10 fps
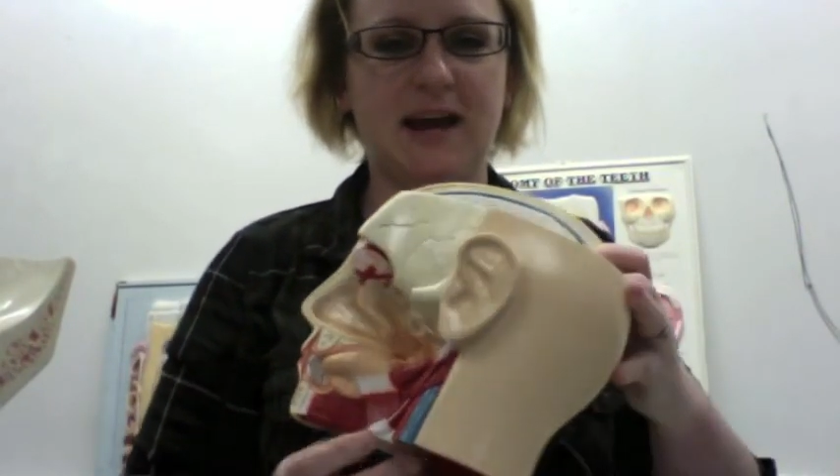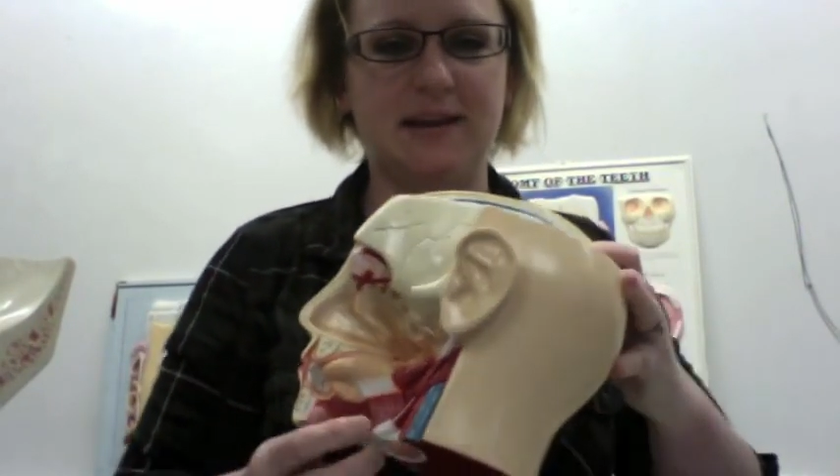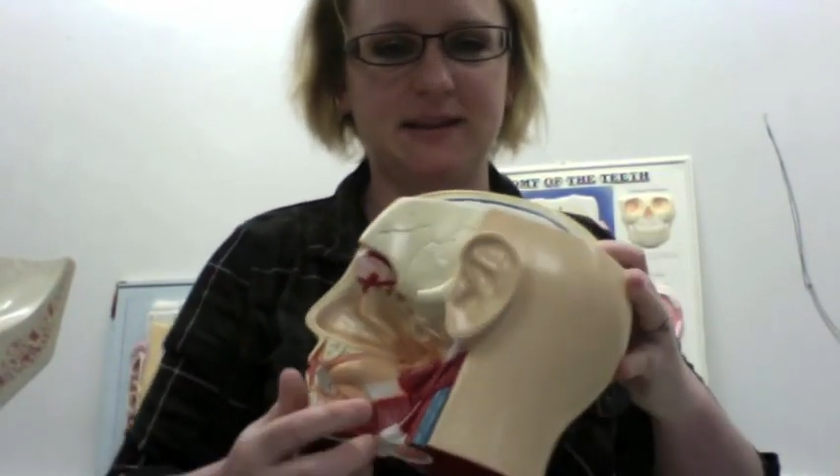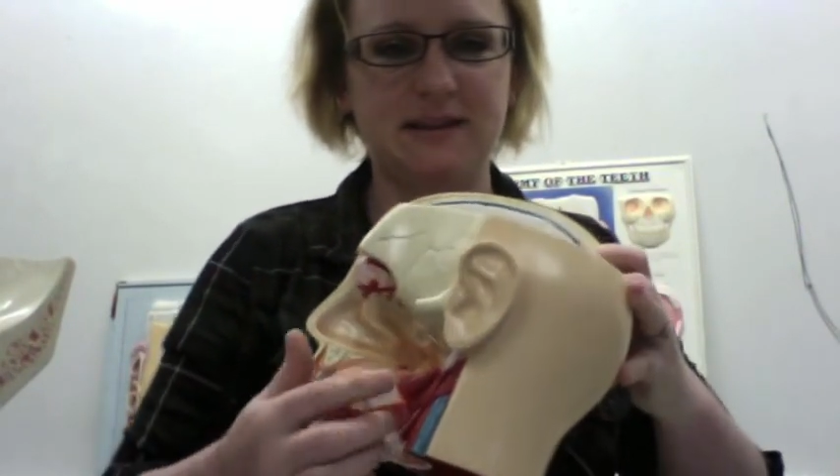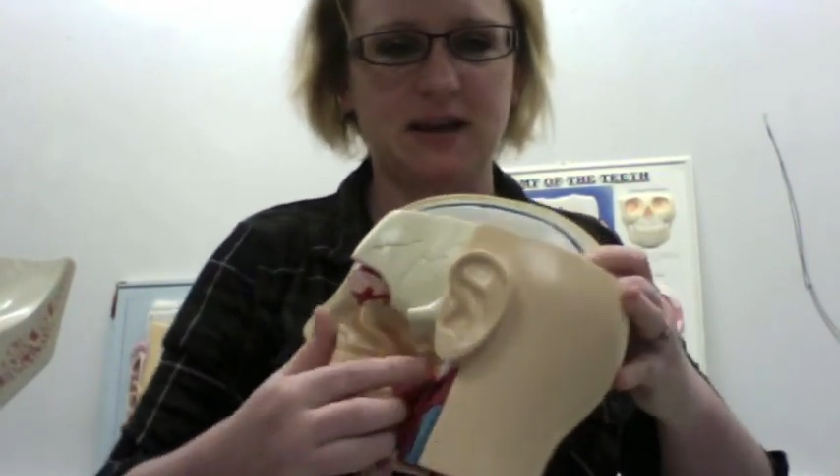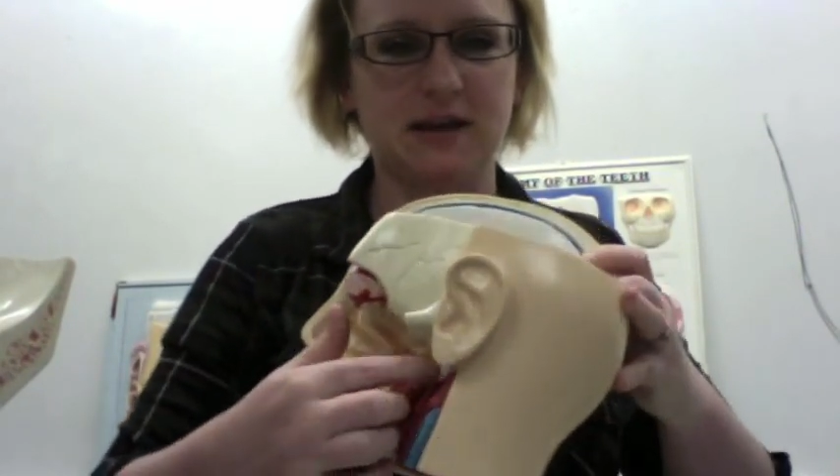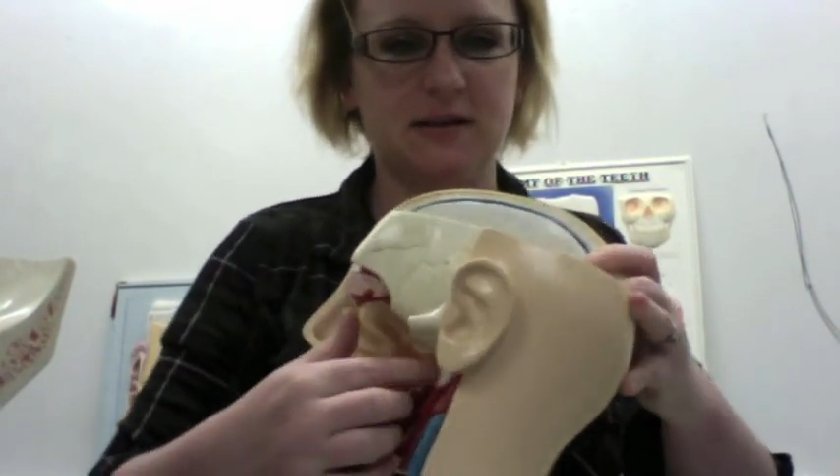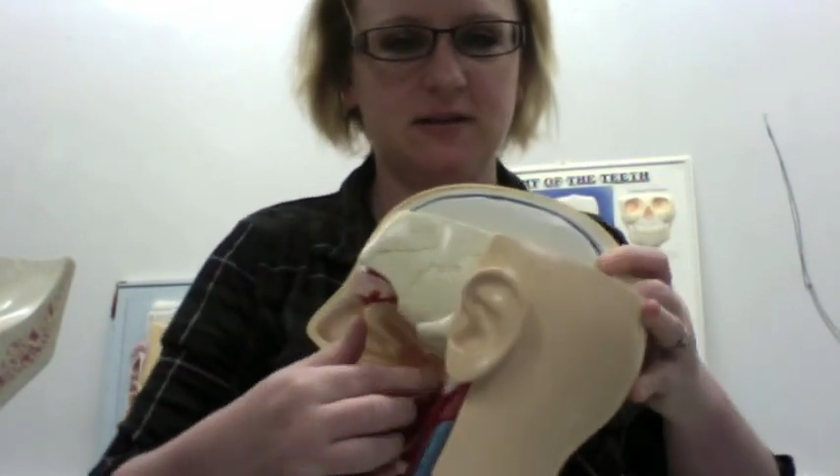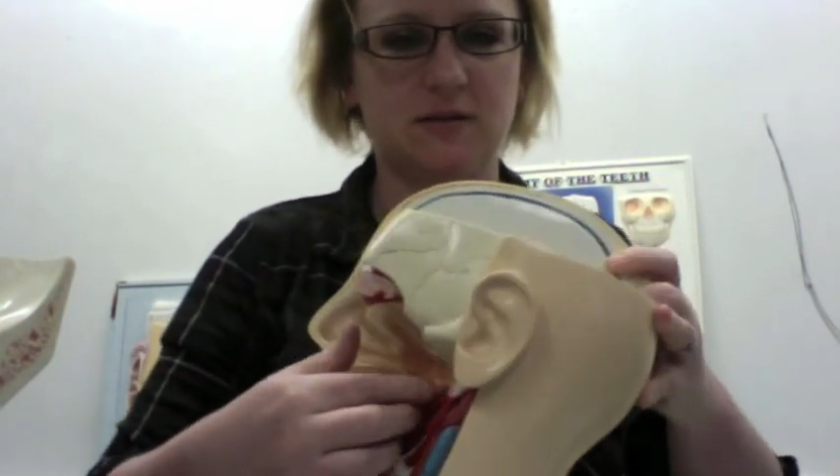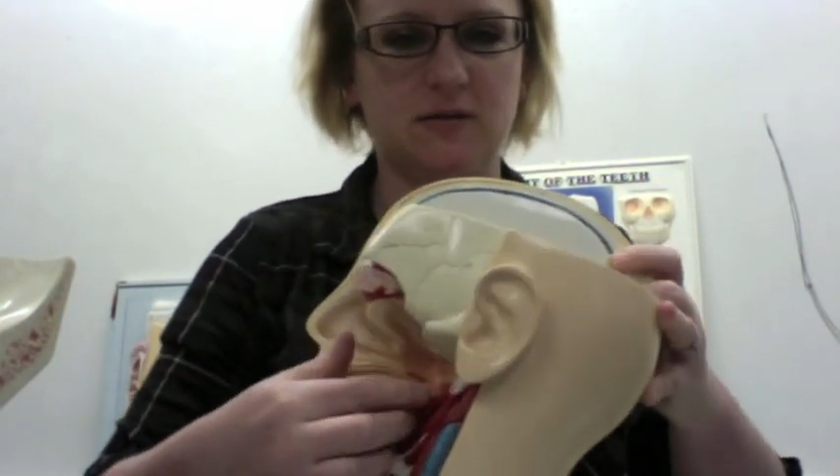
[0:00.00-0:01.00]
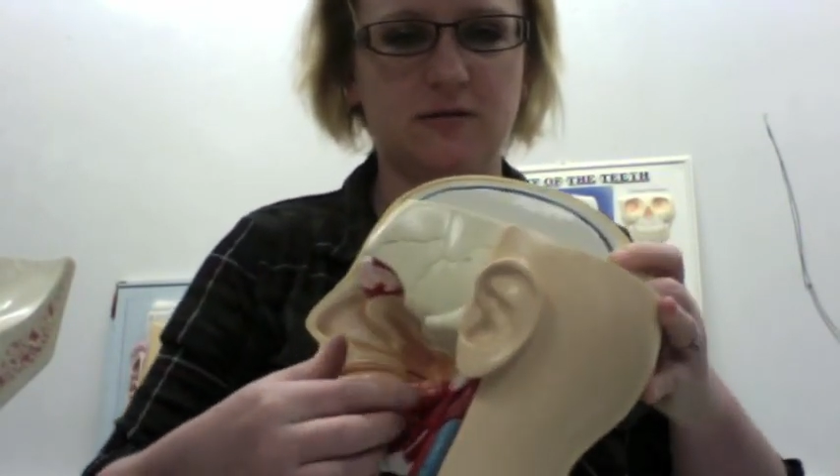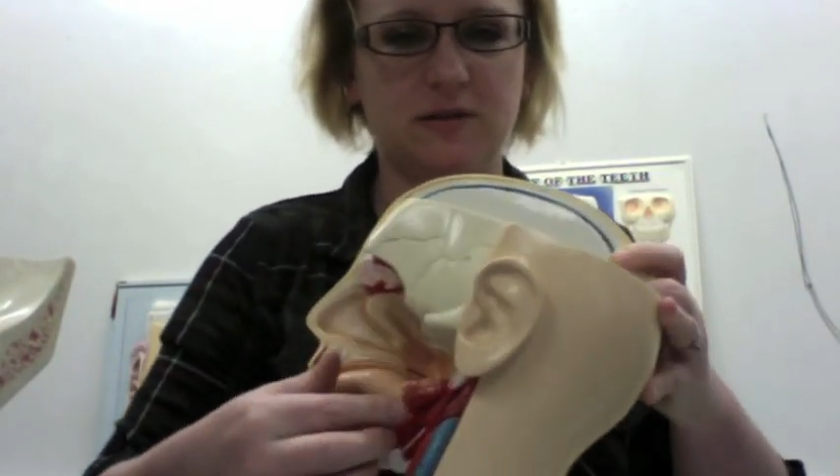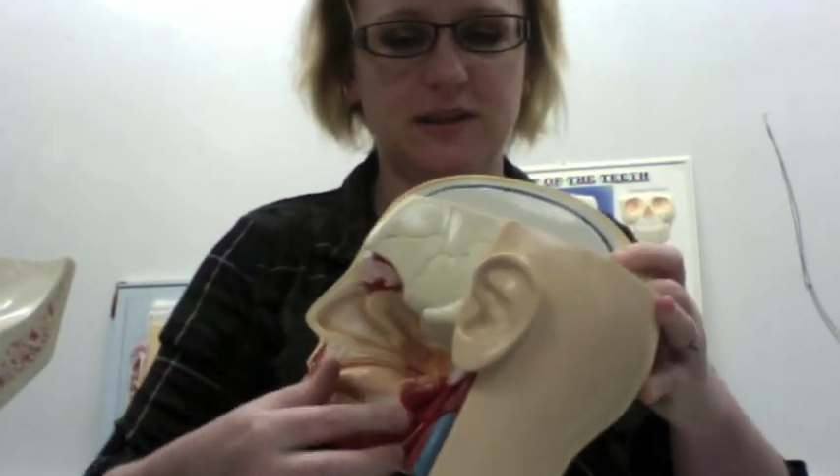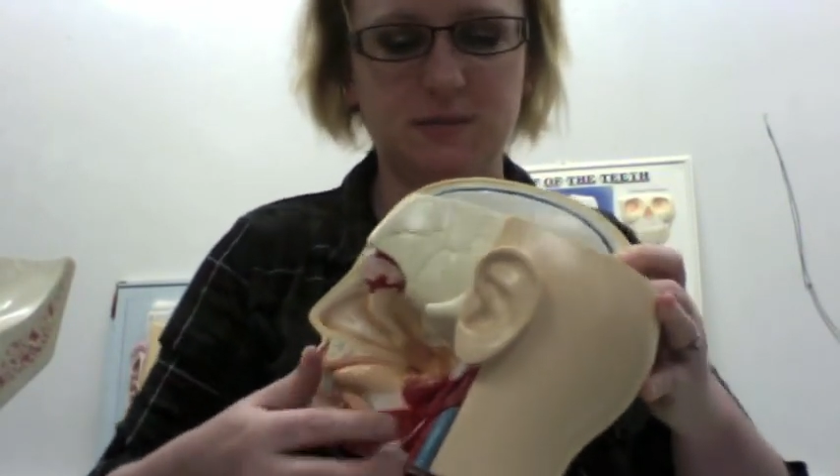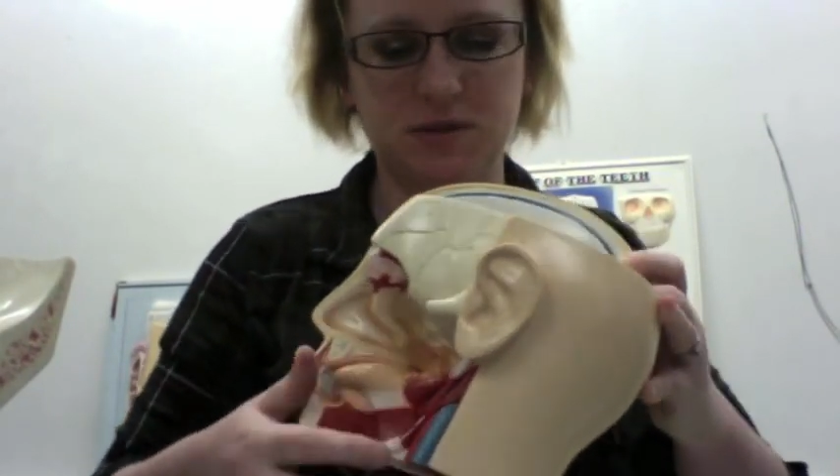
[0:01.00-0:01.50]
at the tongue, so for this